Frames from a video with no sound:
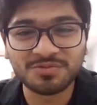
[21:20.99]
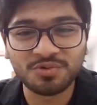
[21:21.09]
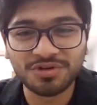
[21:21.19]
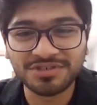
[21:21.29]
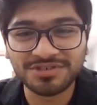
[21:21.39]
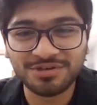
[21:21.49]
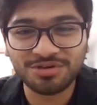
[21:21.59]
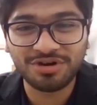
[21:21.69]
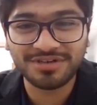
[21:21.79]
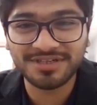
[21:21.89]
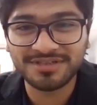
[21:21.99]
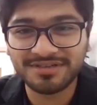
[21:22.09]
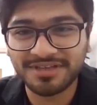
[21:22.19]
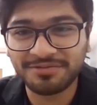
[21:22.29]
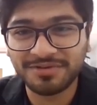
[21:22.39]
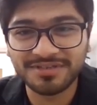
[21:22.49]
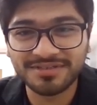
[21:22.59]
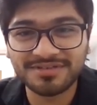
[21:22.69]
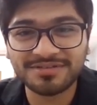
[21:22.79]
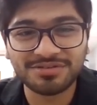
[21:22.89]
virtual cocktail events,